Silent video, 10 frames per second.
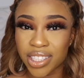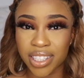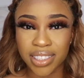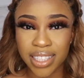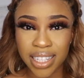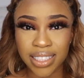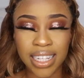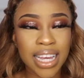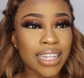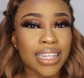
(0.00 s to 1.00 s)
you understand?
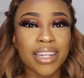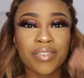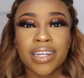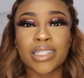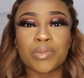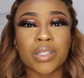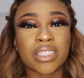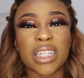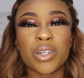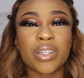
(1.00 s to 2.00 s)
They're living like this
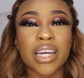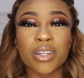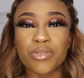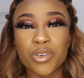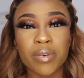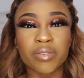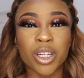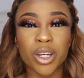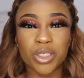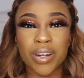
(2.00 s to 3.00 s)
because they know that in a few months
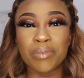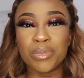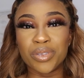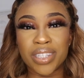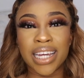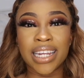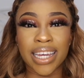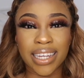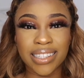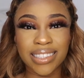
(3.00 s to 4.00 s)
they're going to go and move to
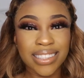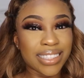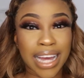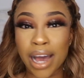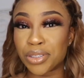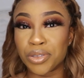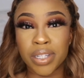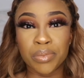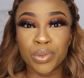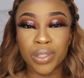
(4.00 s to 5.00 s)
LA. The house
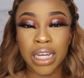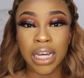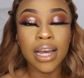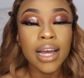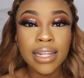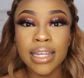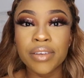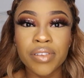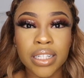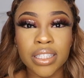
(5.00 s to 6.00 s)
already bought there. They're
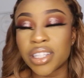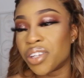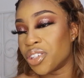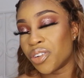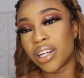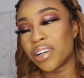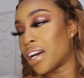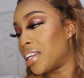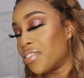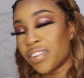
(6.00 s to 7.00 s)
living like this because they know they're going to
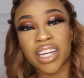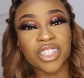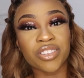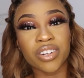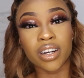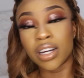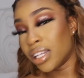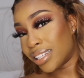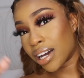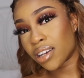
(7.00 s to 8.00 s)
go and live in Nigeria.
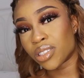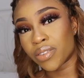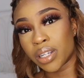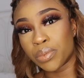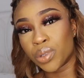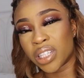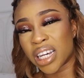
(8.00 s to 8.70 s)
The house is already bought